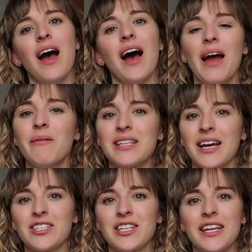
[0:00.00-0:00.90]
I was
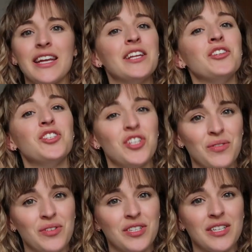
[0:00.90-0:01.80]
actually
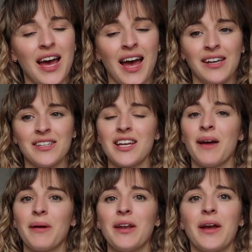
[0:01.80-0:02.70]
induced and
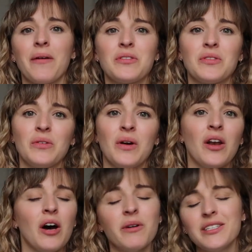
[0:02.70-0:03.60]
I'm going to go into
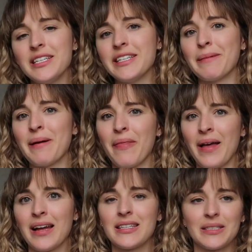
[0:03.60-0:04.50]
a lot more detail about
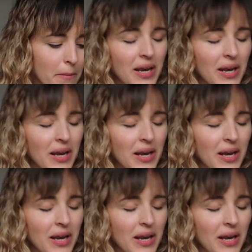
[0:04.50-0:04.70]
that.